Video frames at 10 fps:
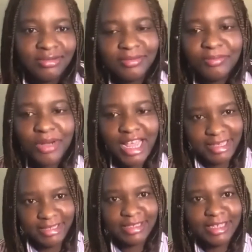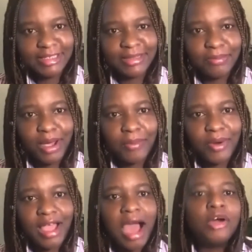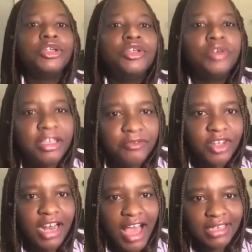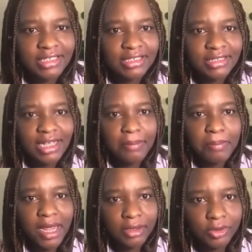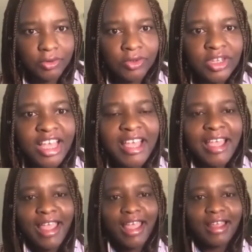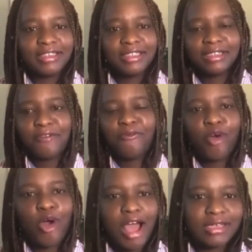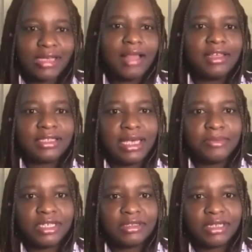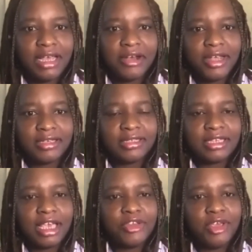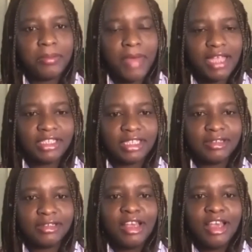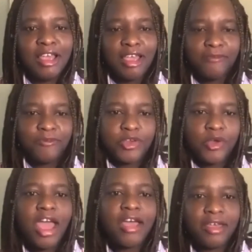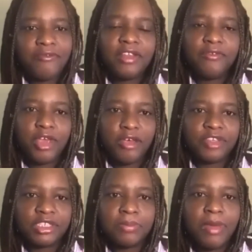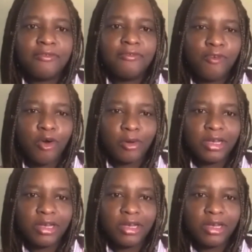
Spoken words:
place in Zimbabwe, how do you even access that bundle? And for other subject areas, can you imagine if you have, even if you have a smartphone,